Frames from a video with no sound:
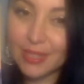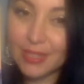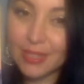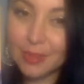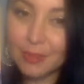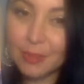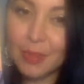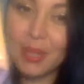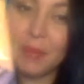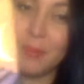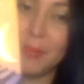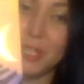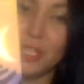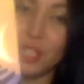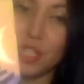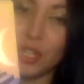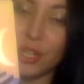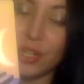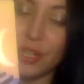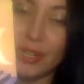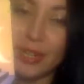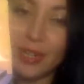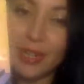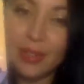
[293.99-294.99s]
some
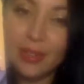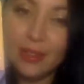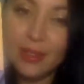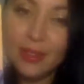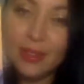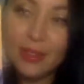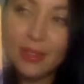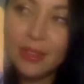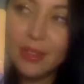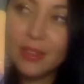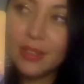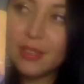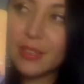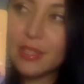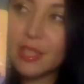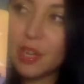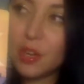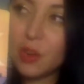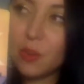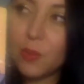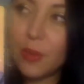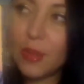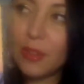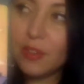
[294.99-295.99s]
immaturity.
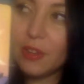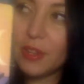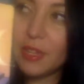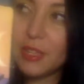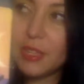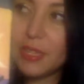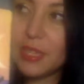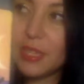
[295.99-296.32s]
So whether it's